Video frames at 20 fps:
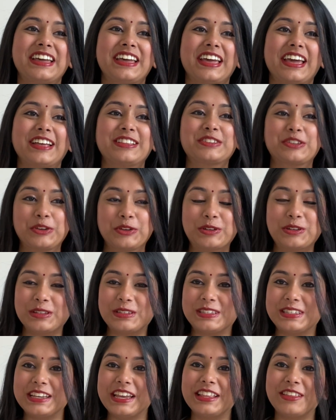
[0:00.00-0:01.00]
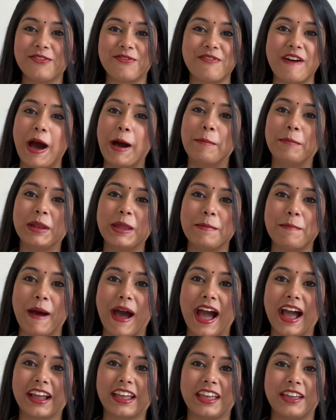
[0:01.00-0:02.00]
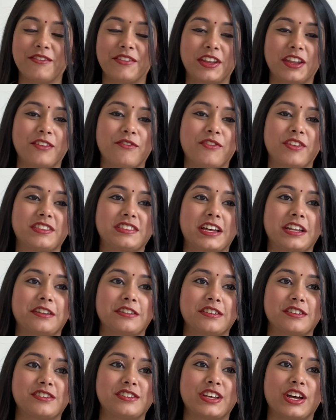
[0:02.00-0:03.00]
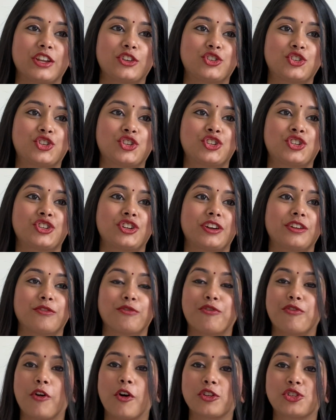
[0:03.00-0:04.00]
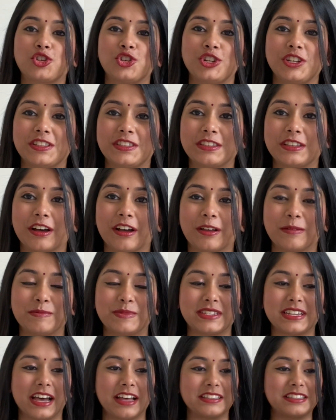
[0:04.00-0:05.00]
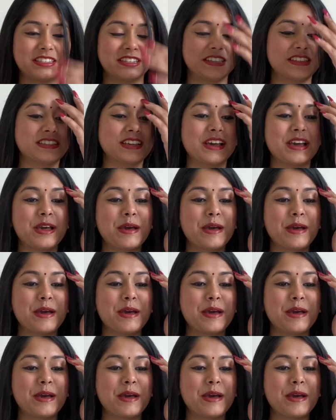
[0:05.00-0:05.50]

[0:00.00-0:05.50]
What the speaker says: it's good to see the family back, even if it's under such unfortunate circumstances.